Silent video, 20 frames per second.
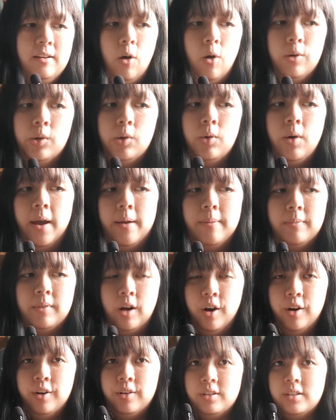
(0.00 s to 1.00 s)
Although I'm
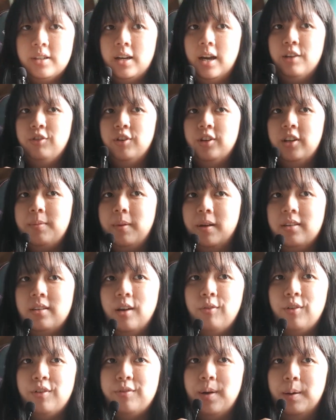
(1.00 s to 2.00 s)
currently hydrating
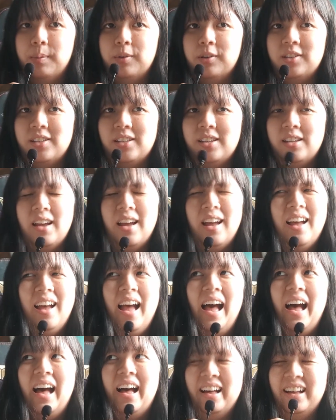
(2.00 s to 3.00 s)
myself with bubble tea
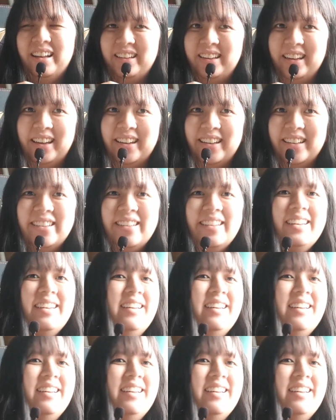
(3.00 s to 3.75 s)
again.